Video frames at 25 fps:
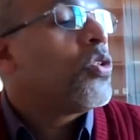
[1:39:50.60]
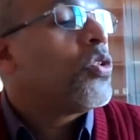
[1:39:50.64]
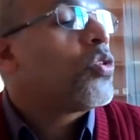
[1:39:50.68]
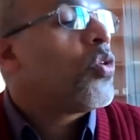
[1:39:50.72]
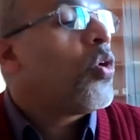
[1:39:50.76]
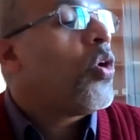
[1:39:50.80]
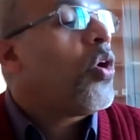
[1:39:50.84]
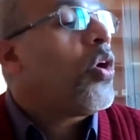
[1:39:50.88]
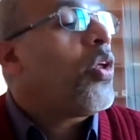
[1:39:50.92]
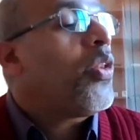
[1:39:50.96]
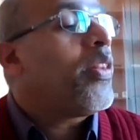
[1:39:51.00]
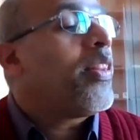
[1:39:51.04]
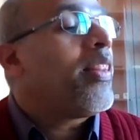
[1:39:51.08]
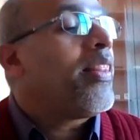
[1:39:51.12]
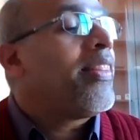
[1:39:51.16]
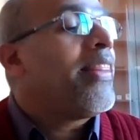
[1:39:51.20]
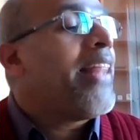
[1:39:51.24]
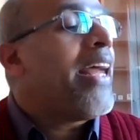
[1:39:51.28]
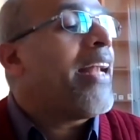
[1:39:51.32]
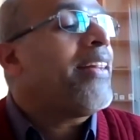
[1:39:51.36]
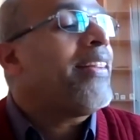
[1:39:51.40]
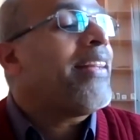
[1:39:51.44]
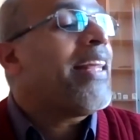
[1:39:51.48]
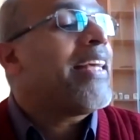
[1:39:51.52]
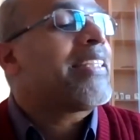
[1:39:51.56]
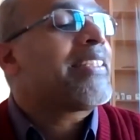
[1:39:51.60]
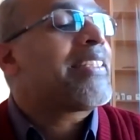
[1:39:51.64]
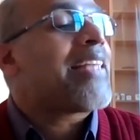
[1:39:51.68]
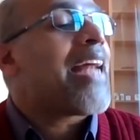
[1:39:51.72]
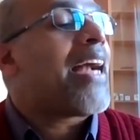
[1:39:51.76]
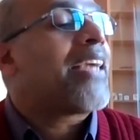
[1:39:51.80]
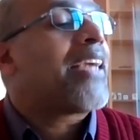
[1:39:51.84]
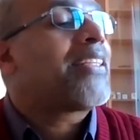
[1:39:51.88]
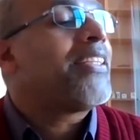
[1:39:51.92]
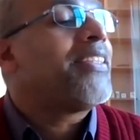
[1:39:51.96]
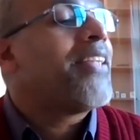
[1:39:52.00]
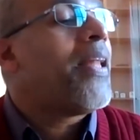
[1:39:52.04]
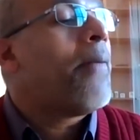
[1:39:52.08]
So then they
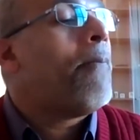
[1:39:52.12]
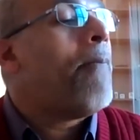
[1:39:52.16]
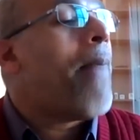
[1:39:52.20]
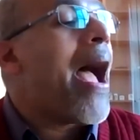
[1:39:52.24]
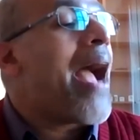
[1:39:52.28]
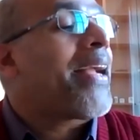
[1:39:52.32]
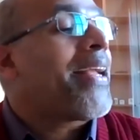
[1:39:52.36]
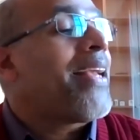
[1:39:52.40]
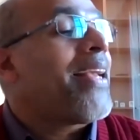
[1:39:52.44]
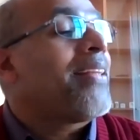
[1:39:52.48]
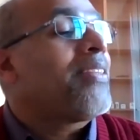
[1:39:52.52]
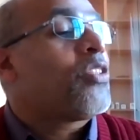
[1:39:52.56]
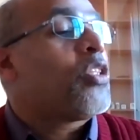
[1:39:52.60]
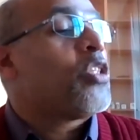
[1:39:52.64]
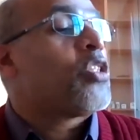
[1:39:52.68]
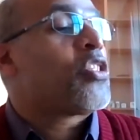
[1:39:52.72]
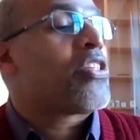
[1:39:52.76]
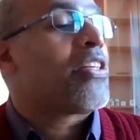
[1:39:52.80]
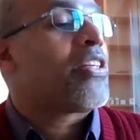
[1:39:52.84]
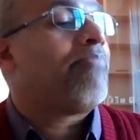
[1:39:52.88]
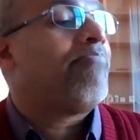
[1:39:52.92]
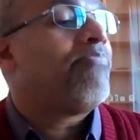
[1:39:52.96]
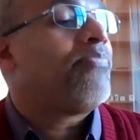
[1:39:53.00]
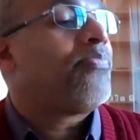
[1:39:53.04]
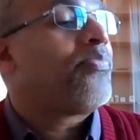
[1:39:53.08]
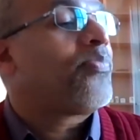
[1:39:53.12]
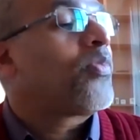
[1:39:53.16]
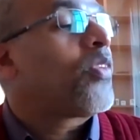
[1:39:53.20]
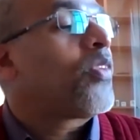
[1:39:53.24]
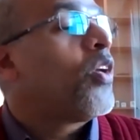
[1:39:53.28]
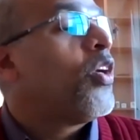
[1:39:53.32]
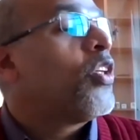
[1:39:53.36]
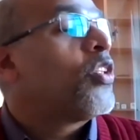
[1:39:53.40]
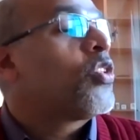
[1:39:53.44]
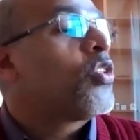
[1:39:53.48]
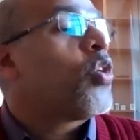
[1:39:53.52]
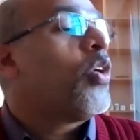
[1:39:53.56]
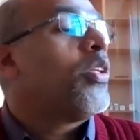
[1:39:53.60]
started the banking system.
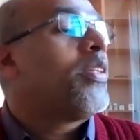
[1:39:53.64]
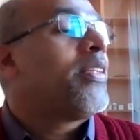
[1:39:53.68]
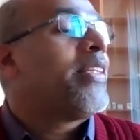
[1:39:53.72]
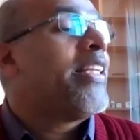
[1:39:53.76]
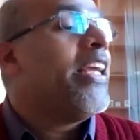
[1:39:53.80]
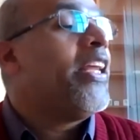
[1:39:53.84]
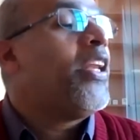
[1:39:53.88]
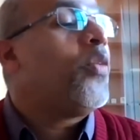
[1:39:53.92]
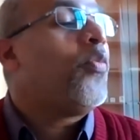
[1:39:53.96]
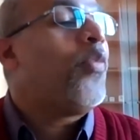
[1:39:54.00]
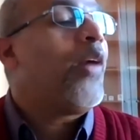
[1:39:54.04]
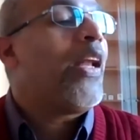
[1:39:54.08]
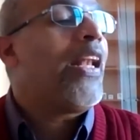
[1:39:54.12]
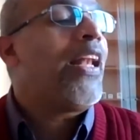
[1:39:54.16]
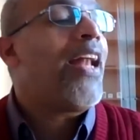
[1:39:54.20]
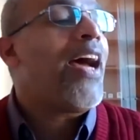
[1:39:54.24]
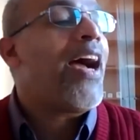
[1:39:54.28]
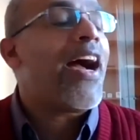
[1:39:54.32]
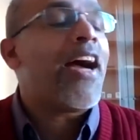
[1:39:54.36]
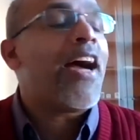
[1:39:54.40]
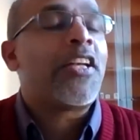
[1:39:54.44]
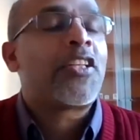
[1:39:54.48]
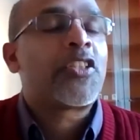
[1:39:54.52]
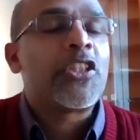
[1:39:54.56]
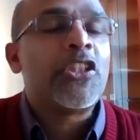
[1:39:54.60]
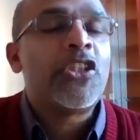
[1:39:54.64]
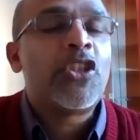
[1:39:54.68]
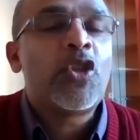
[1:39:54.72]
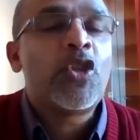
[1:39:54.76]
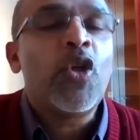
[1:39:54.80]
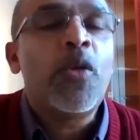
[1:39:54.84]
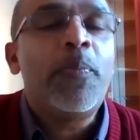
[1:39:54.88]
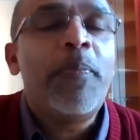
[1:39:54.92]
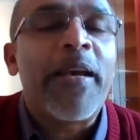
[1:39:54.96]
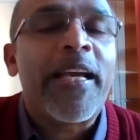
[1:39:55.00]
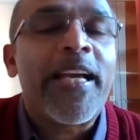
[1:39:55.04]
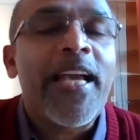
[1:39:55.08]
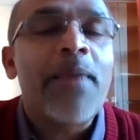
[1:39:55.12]
So Tiruvalla and
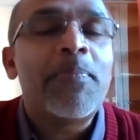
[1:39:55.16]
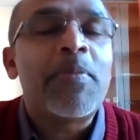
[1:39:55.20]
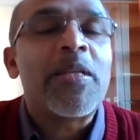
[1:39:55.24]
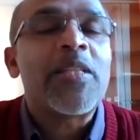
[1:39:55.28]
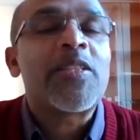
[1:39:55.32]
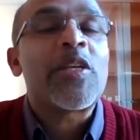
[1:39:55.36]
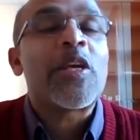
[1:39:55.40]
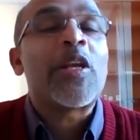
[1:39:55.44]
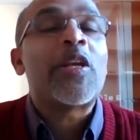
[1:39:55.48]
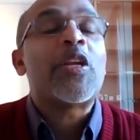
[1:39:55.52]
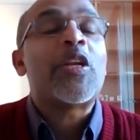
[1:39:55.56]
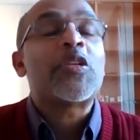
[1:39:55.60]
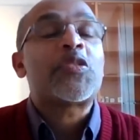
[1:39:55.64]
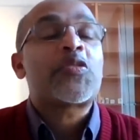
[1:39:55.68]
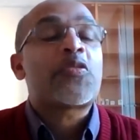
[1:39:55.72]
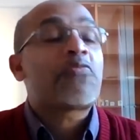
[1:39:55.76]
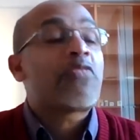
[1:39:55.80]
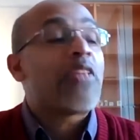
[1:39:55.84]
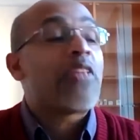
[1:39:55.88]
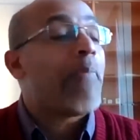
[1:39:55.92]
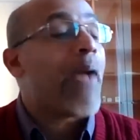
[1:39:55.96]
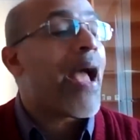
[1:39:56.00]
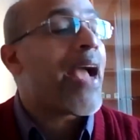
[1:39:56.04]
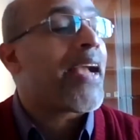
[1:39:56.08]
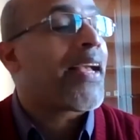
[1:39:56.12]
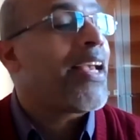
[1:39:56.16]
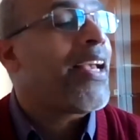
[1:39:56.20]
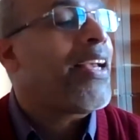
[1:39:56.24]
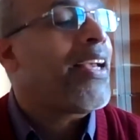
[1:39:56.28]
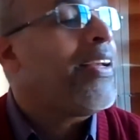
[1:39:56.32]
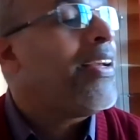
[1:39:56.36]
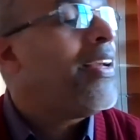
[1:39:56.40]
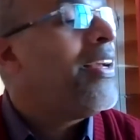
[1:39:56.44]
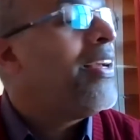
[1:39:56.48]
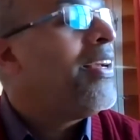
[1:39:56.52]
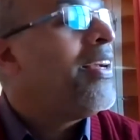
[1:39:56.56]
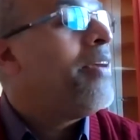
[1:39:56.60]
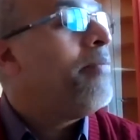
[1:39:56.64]
Trichu became the centers of the
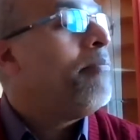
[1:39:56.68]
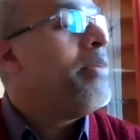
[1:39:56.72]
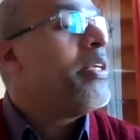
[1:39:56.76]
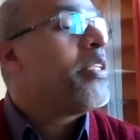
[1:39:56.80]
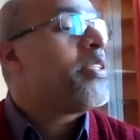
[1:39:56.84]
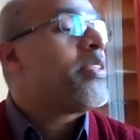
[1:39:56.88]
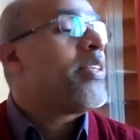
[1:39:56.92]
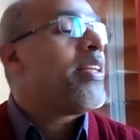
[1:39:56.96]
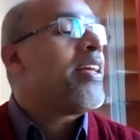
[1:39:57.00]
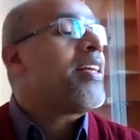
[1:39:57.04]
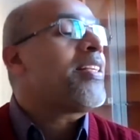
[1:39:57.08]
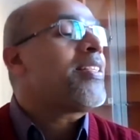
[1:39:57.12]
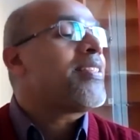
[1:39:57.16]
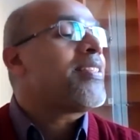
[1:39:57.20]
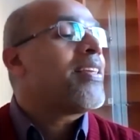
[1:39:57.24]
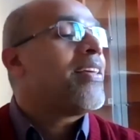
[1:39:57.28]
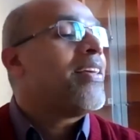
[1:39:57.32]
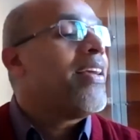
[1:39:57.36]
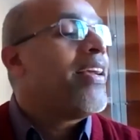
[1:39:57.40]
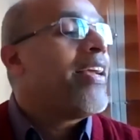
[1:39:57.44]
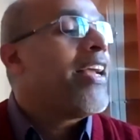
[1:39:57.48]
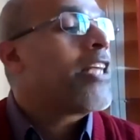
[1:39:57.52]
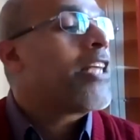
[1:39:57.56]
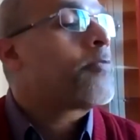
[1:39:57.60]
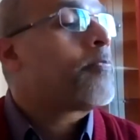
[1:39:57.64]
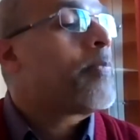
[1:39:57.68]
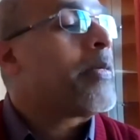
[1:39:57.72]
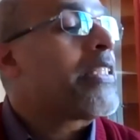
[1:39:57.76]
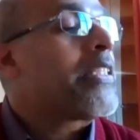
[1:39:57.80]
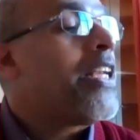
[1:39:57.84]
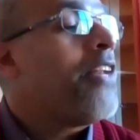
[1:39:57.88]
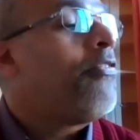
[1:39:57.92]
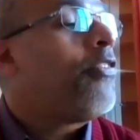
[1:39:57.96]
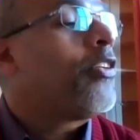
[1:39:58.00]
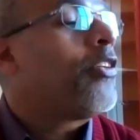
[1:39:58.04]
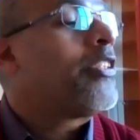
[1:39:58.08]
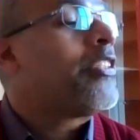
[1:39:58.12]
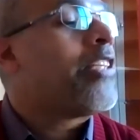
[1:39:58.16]
banking business
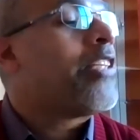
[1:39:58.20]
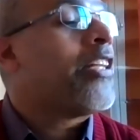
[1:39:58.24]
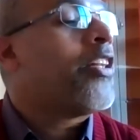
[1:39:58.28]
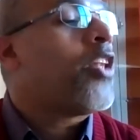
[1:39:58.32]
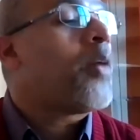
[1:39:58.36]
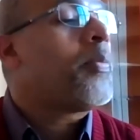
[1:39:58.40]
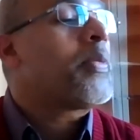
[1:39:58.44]
especially for St.